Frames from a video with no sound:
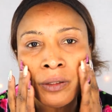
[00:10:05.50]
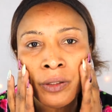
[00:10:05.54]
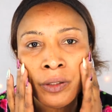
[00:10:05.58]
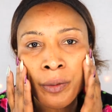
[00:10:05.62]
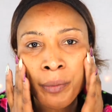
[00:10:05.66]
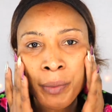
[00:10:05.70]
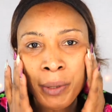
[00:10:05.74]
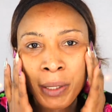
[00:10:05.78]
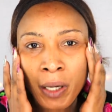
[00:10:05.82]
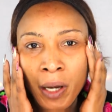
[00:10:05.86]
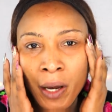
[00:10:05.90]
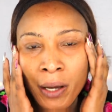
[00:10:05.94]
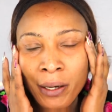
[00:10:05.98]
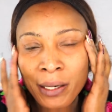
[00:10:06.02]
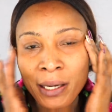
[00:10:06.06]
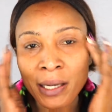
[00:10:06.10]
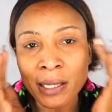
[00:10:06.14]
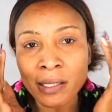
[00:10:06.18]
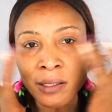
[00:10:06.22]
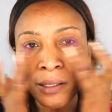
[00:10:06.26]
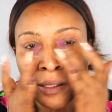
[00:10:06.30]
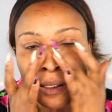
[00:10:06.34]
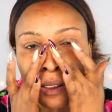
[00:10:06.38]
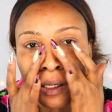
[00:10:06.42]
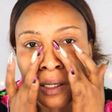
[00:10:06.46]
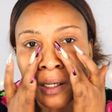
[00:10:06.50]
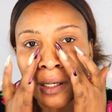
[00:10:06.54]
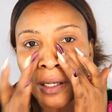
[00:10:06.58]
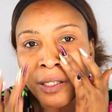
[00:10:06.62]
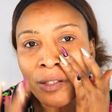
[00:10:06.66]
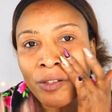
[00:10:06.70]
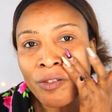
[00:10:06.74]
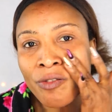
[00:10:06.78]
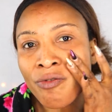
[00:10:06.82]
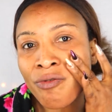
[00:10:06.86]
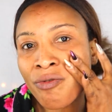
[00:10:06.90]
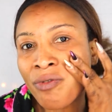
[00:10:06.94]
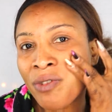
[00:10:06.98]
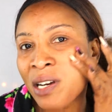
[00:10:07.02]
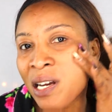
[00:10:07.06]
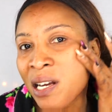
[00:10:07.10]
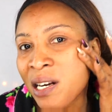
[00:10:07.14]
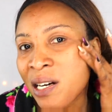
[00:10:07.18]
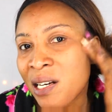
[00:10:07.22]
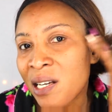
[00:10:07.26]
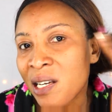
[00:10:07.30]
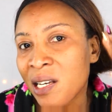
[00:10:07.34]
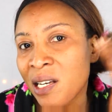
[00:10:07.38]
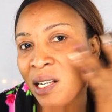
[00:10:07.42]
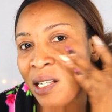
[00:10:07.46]
to be honest. It's
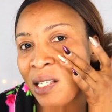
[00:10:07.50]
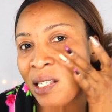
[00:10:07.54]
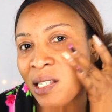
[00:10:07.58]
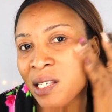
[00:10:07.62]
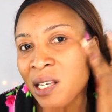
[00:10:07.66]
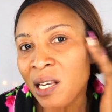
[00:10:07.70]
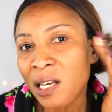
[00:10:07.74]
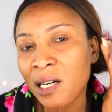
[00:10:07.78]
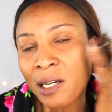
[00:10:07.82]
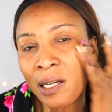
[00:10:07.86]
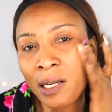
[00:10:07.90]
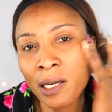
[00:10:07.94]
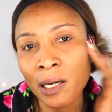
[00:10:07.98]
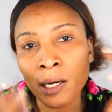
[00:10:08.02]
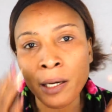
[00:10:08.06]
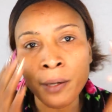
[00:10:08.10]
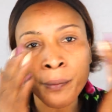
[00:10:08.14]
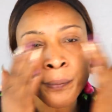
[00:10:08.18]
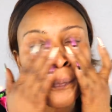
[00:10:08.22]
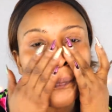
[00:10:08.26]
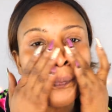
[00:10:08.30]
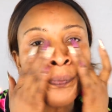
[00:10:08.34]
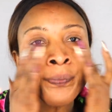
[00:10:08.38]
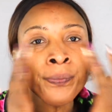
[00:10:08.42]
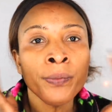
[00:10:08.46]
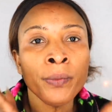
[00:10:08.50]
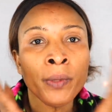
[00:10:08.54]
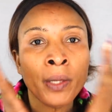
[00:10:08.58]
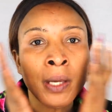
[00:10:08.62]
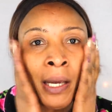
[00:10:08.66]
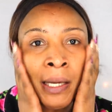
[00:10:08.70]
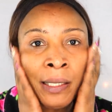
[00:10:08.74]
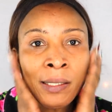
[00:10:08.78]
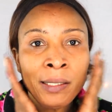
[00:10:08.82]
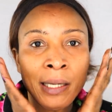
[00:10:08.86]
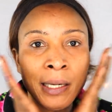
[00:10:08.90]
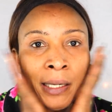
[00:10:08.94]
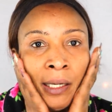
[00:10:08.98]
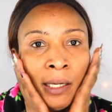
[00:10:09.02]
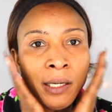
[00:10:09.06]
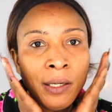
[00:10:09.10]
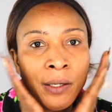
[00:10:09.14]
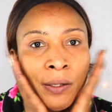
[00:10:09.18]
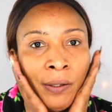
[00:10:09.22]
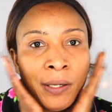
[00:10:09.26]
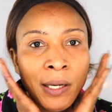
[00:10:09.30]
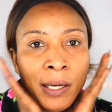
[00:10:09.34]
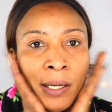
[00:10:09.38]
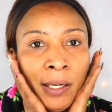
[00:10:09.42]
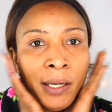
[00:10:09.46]
really silky. And take a
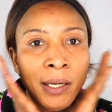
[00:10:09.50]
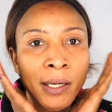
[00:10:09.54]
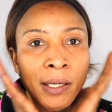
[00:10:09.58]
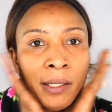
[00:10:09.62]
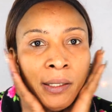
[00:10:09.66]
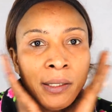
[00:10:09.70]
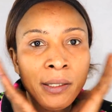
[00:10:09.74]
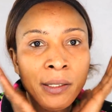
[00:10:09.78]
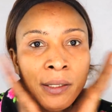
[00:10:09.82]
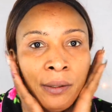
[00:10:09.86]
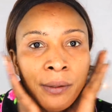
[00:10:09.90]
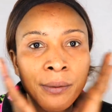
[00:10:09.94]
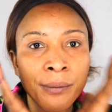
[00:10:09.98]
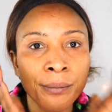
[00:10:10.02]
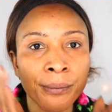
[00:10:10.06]
look at it.